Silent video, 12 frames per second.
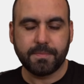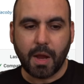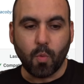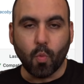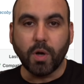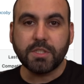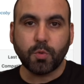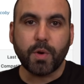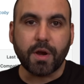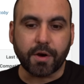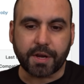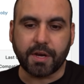And once
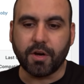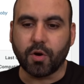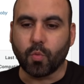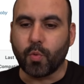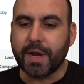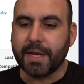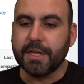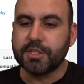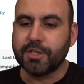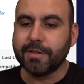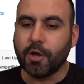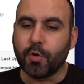we are here, we need
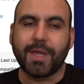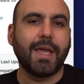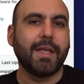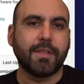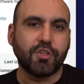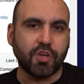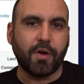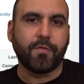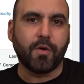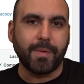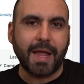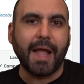to locate the
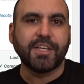JotForm AI